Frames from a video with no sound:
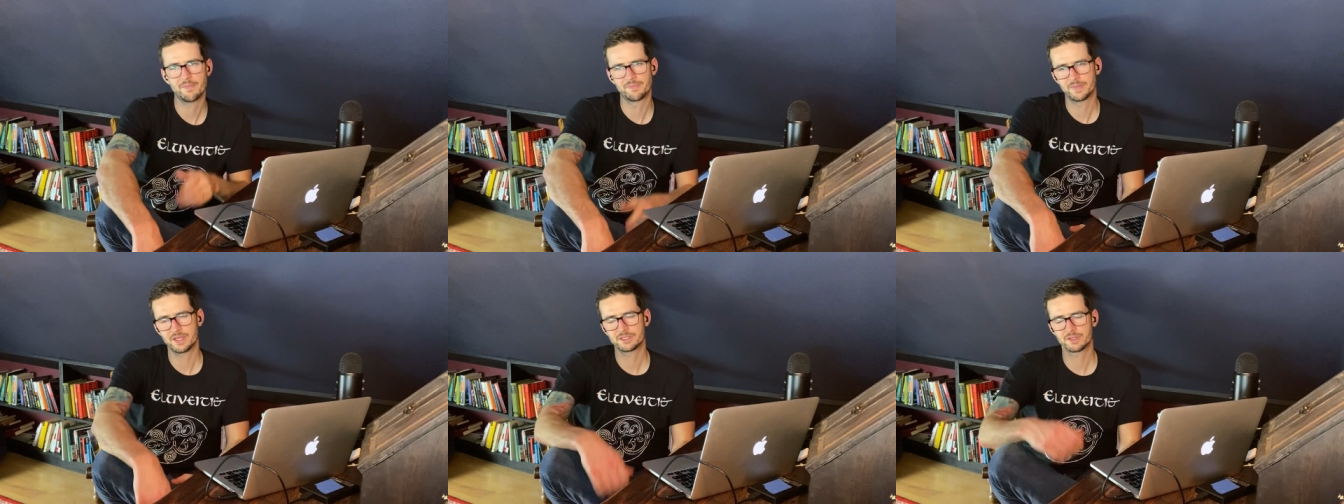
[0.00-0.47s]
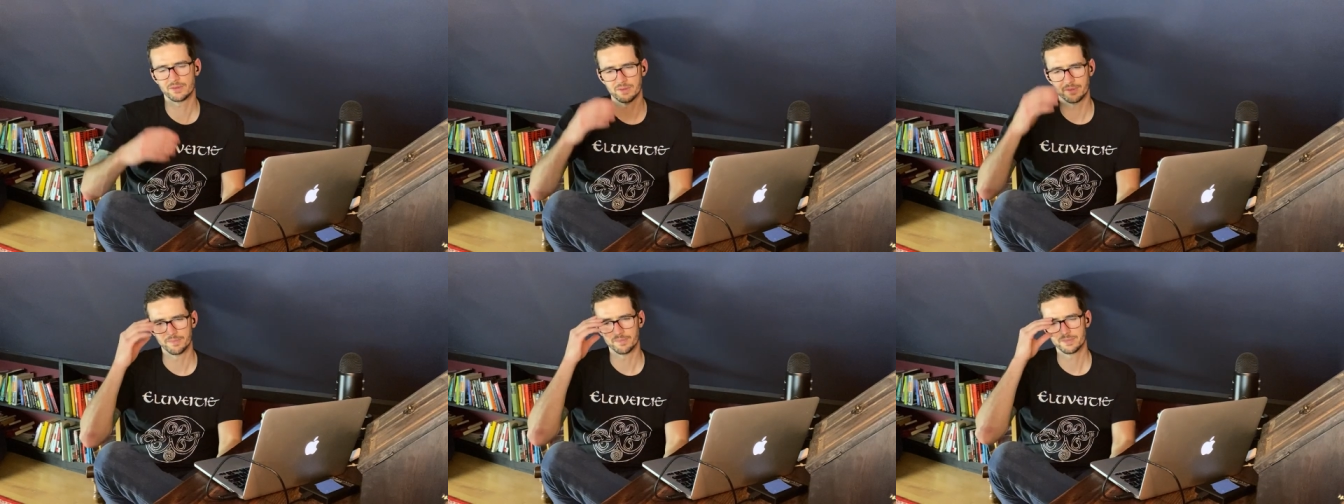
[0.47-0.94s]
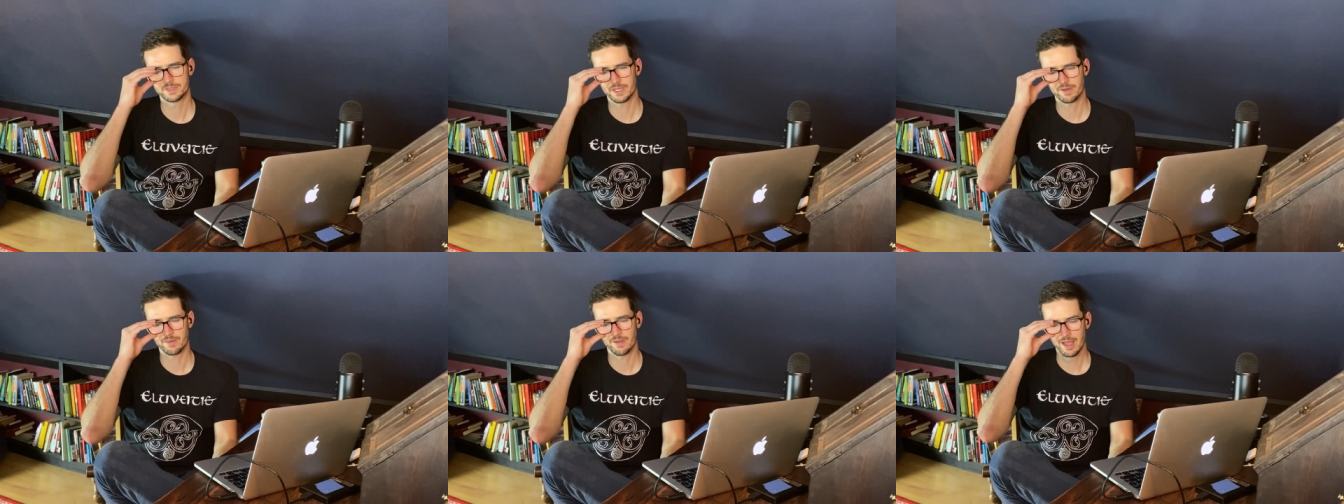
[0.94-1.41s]
Yeah, that's cool.
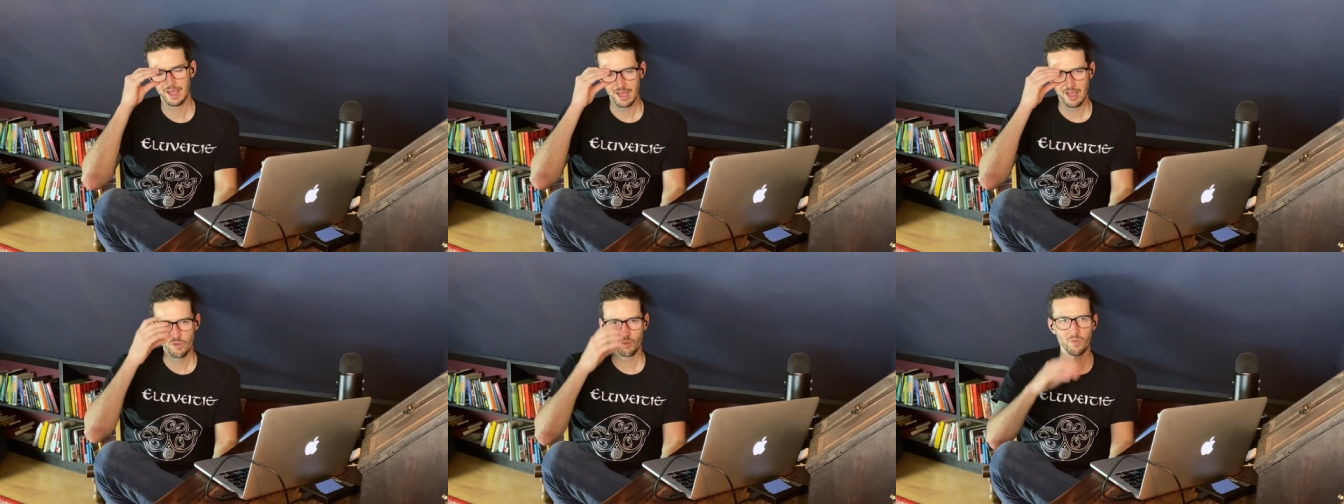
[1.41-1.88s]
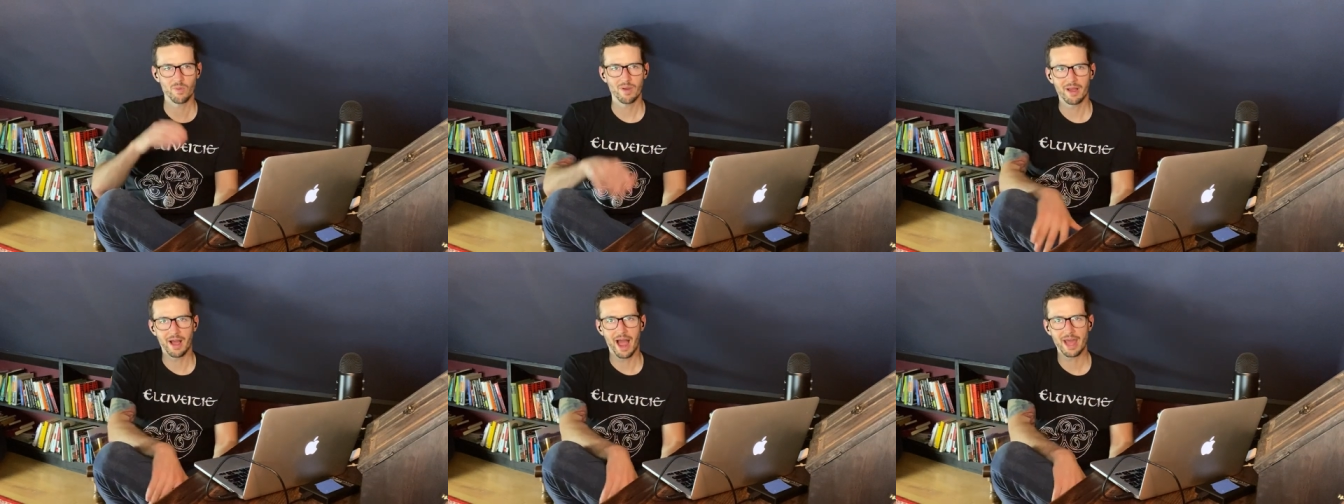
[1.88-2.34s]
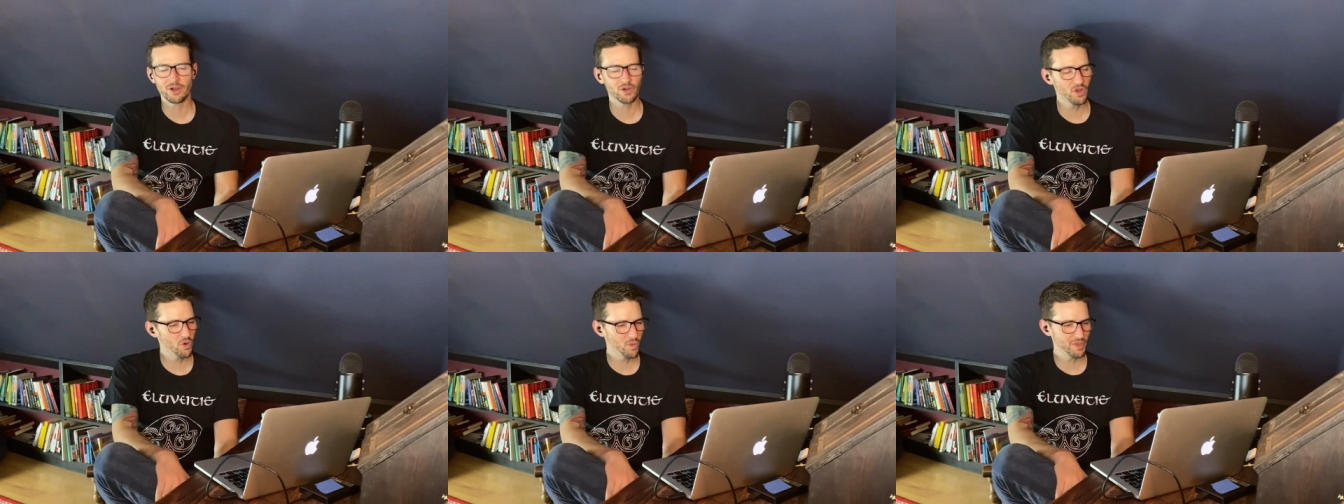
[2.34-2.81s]
So I
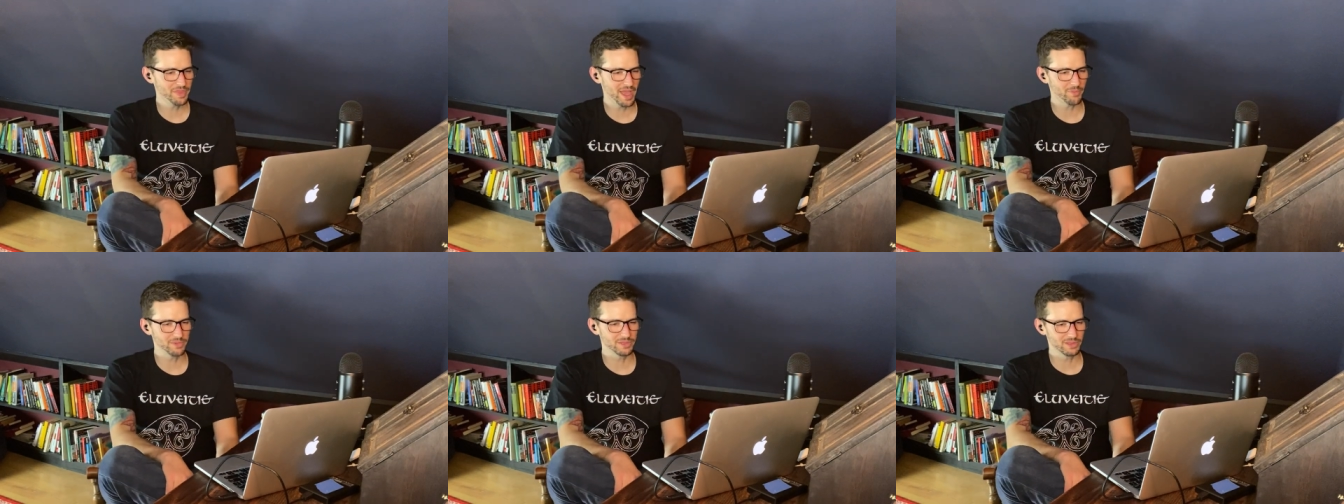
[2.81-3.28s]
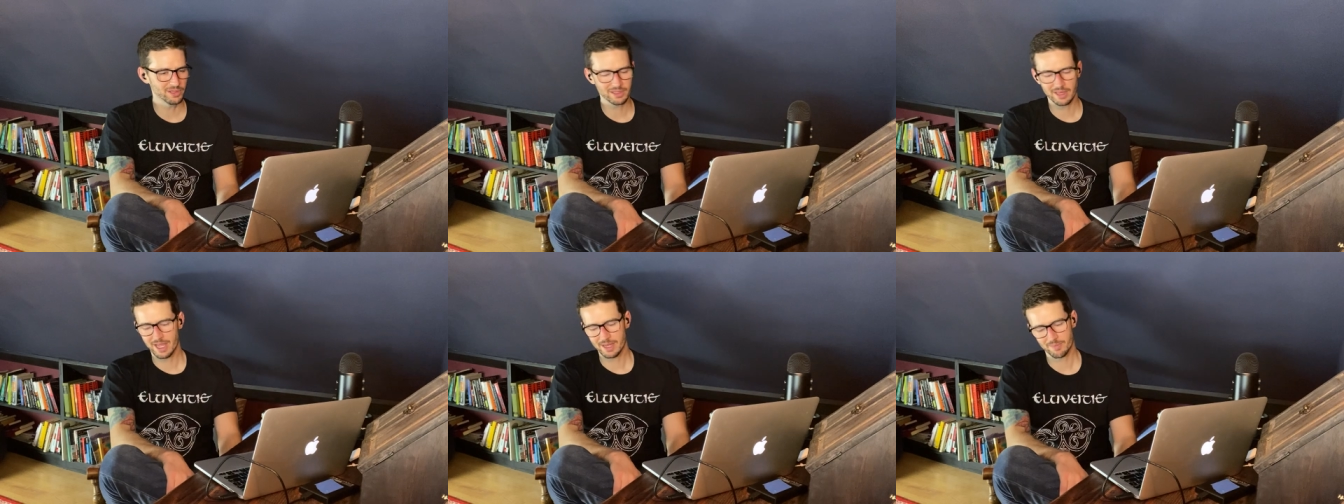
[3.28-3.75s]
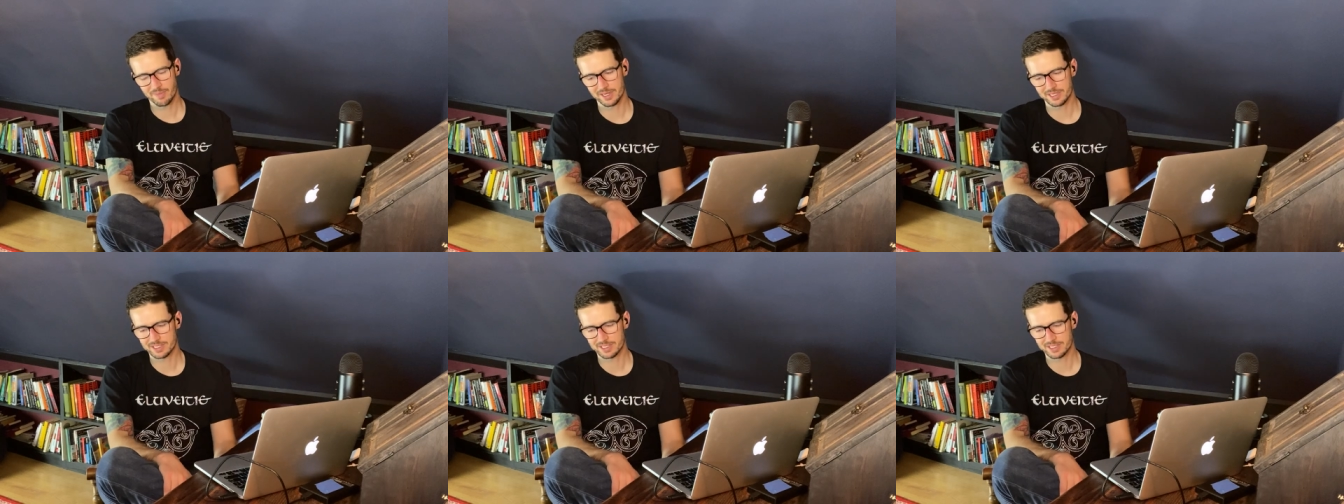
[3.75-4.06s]
don't know what that would look like,